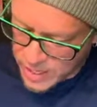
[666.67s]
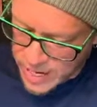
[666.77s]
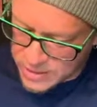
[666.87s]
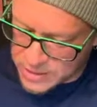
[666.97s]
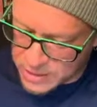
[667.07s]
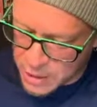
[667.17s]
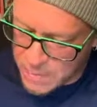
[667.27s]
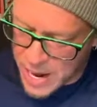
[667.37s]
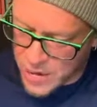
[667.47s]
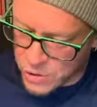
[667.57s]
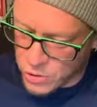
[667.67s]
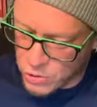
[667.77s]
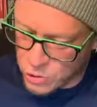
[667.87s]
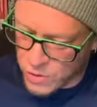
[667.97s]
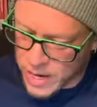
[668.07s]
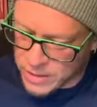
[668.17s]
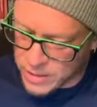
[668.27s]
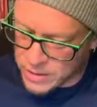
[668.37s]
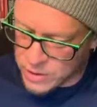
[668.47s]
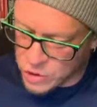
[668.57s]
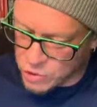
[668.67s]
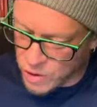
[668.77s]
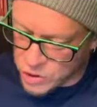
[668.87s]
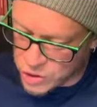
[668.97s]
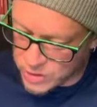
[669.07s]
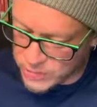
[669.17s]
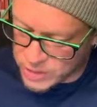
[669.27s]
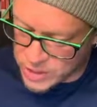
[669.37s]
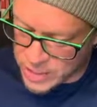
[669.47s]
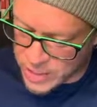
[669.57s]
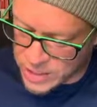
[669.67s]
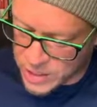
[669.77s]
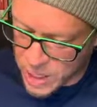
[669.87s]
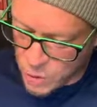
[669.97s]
as the commander who directed the destruction of their cities